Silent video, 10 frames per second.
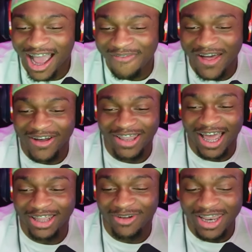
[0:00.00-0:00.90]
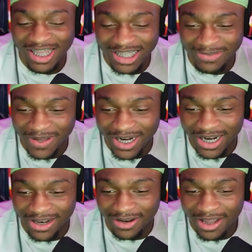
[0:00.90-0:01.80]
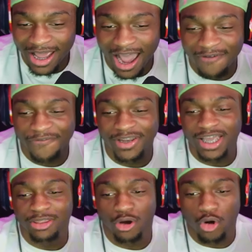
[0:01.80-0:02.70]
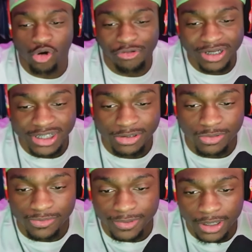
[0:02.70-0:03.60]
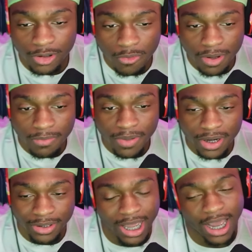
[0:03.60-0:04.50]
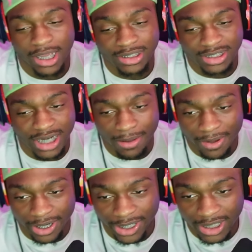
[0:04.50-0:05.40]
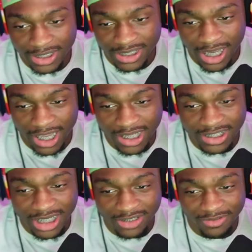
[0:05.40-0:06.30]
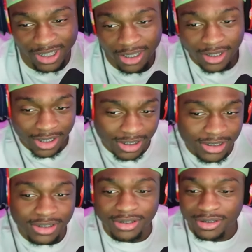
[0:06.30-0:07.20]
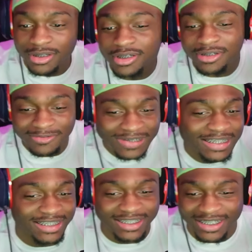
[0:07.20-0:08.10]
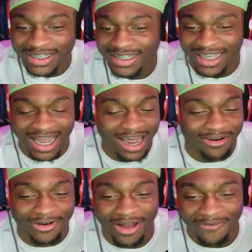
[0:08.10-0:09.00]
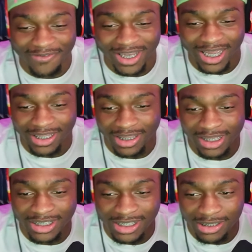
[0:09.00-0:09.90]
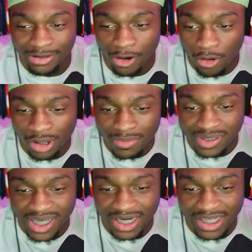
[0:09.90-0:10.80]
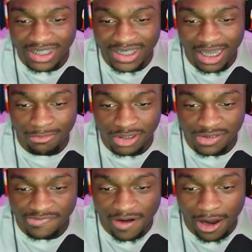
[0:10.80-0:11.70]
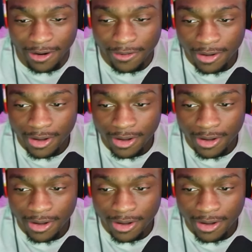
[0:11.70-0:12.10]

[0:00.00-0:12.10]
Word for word: I'm not gonna lie, dude. I like this better than. I feel like the chorus is a little bit better. Nah, it's just not better than ETA. ETA is really like, uh, I, I don't know. I feel like just all of them saying ETA was just fire.